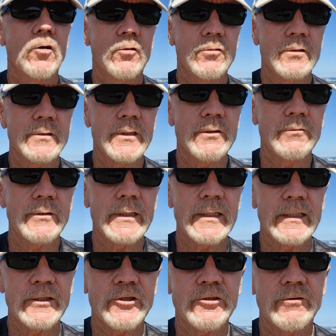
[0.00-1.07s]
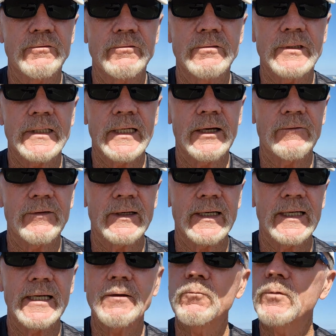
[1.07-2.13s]
got ongoing issues
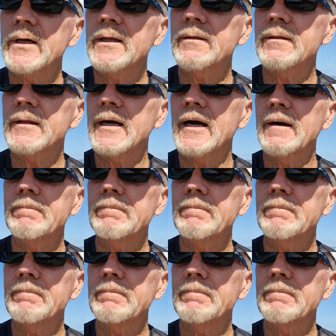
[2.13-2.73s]
currently with